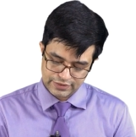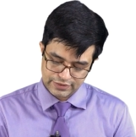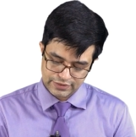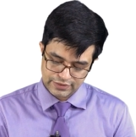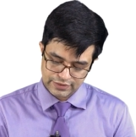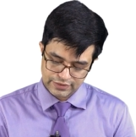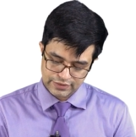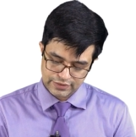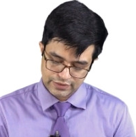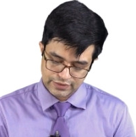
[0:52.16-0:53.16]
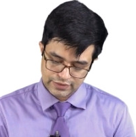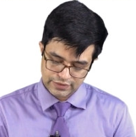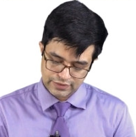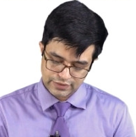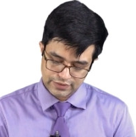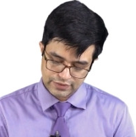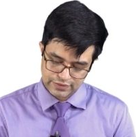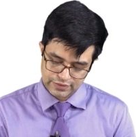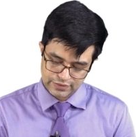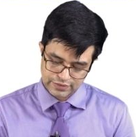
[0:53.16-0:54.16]

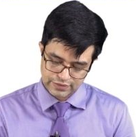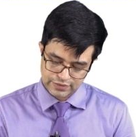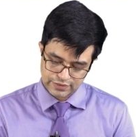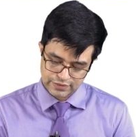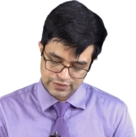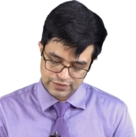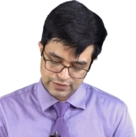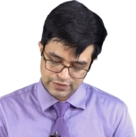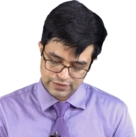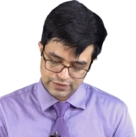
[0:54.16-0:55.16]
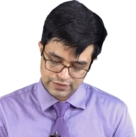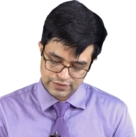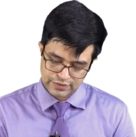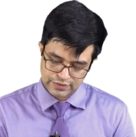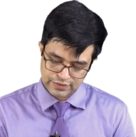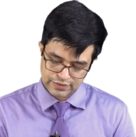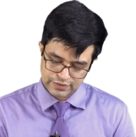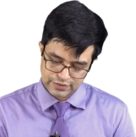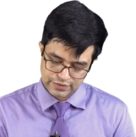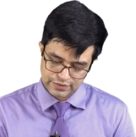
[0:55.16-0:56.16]

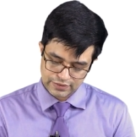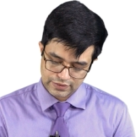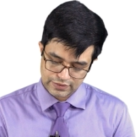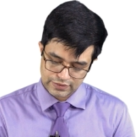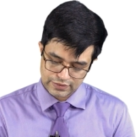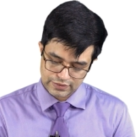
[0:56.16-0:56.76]
Nobody speaks.